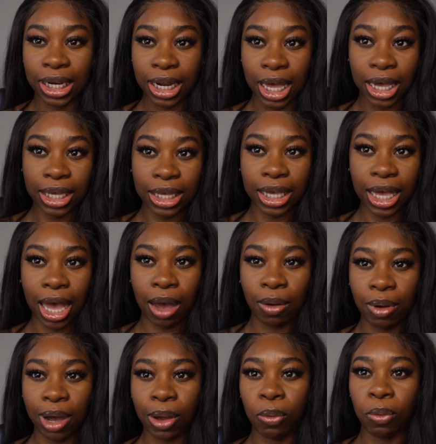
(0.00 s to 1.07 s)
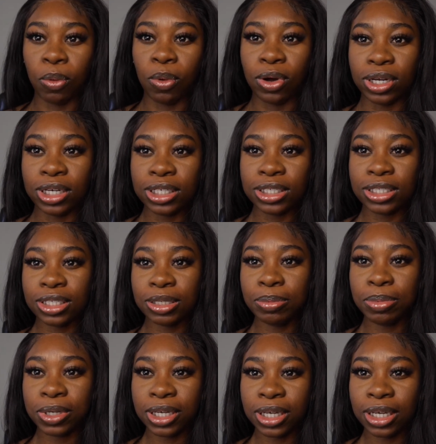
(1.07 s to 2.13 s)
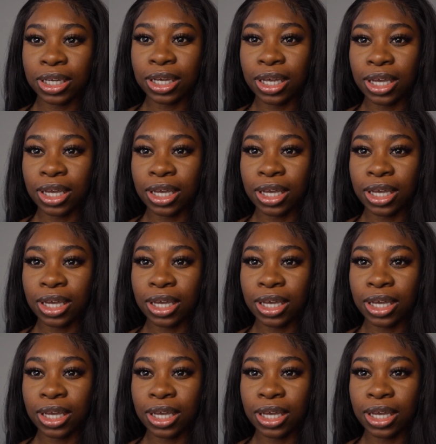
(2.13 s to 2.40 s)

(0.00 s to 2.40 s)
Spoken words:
light how I want it to be.